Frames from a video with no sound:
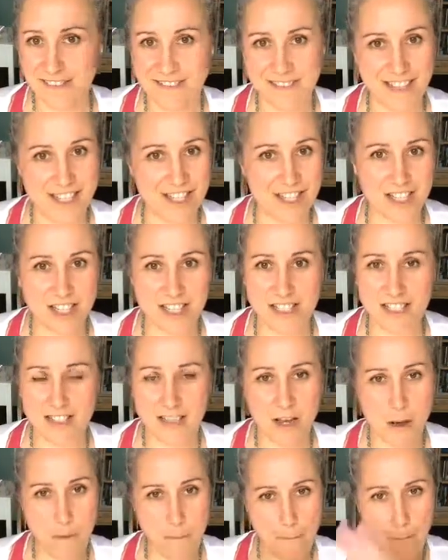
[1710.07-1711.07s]
Like just
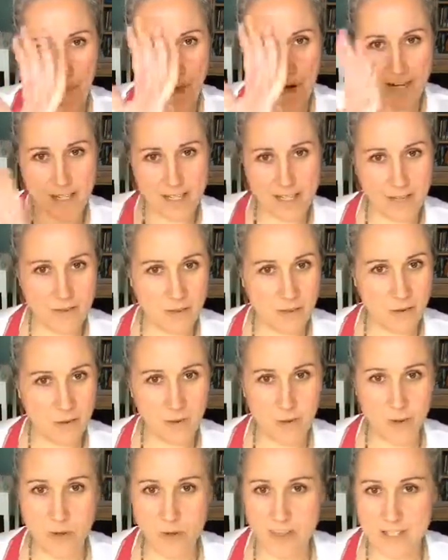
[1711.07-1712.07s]
break down the
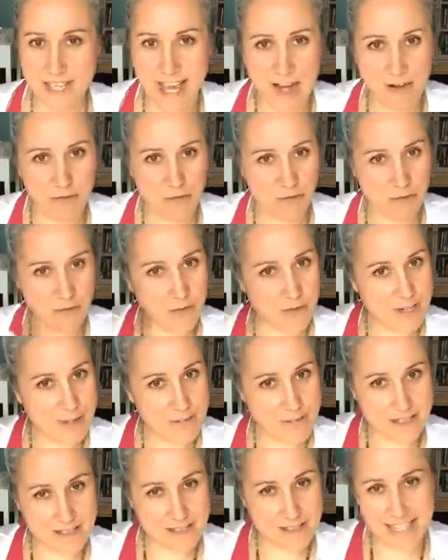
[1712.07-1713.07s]
old and
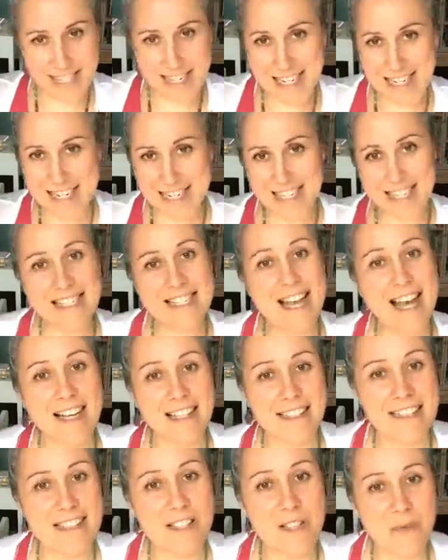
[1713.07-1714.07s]
rebuild it
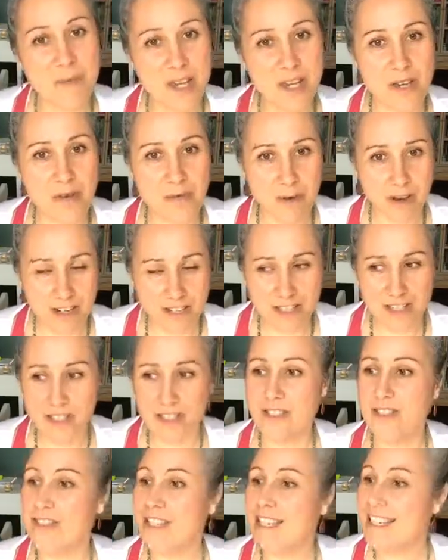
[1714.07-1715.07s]
exactly the way you want it
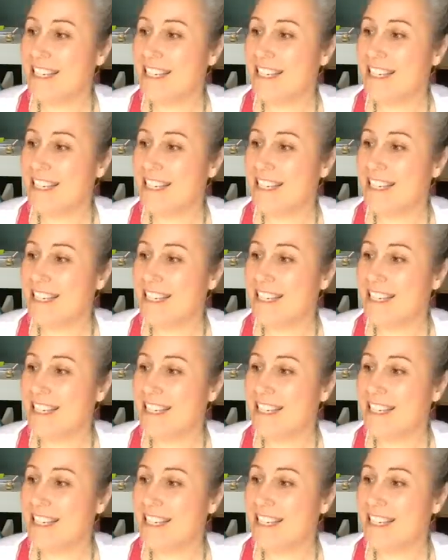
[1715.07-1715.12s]
to.